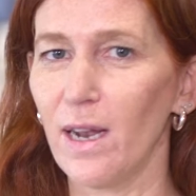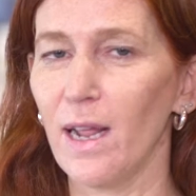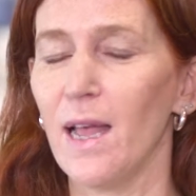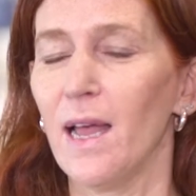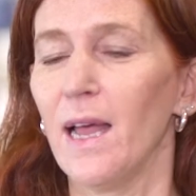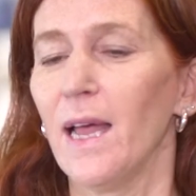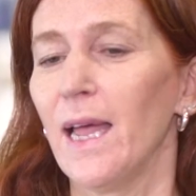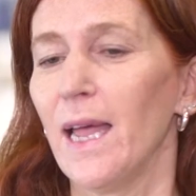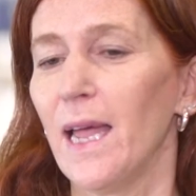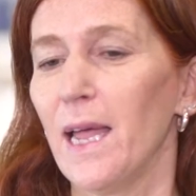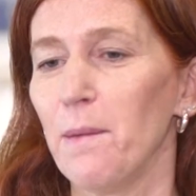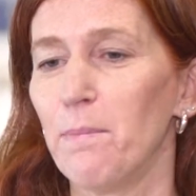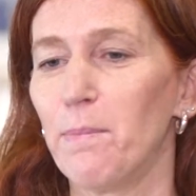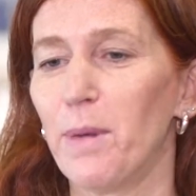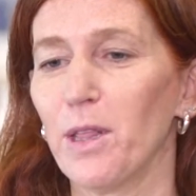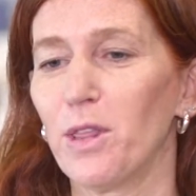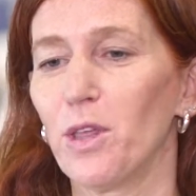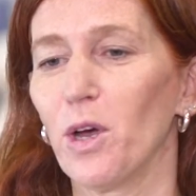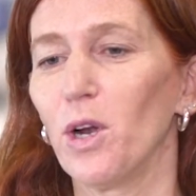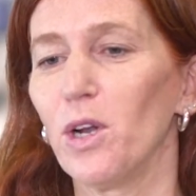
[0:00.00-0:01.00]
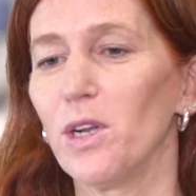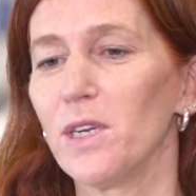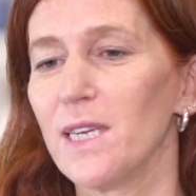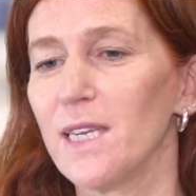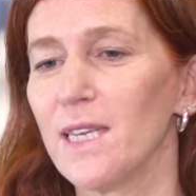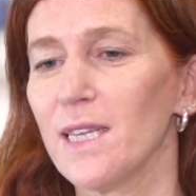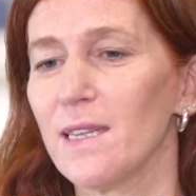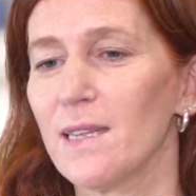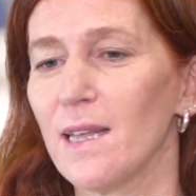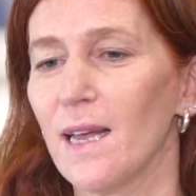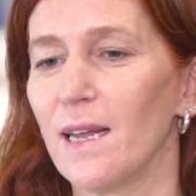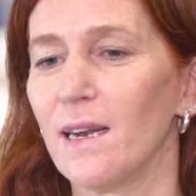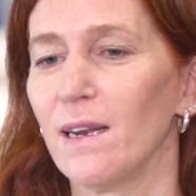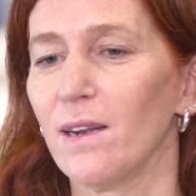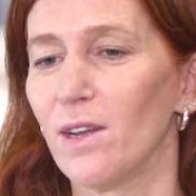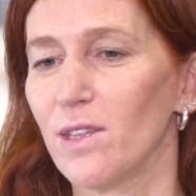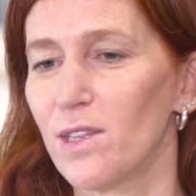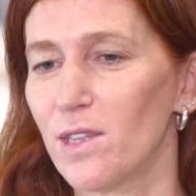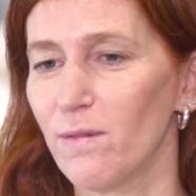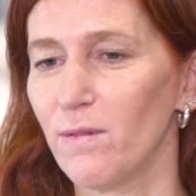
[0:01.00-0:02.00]
uh, pathologies and
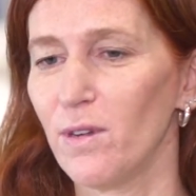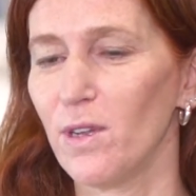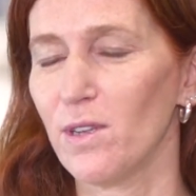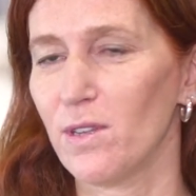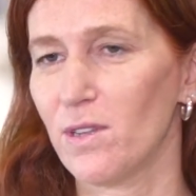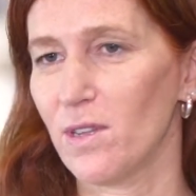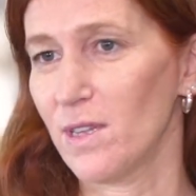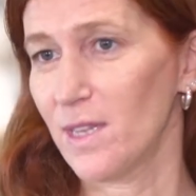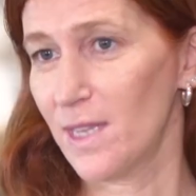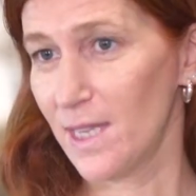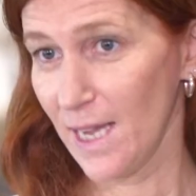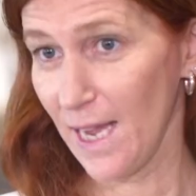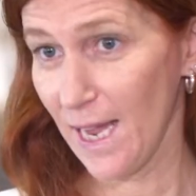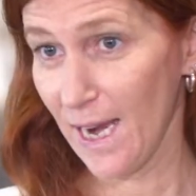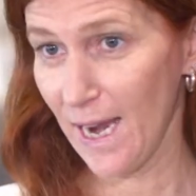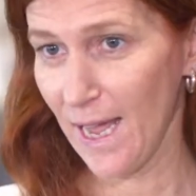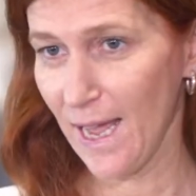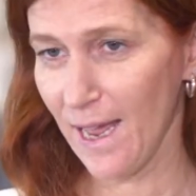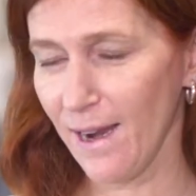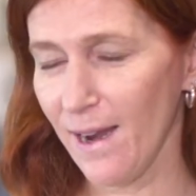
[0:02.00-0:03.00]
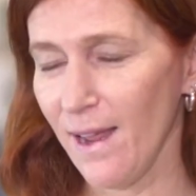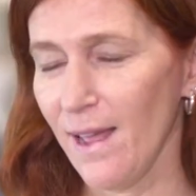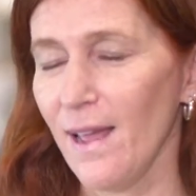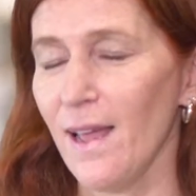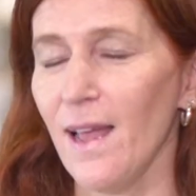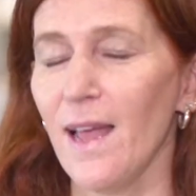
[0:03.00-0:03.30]
lots of news on CLL.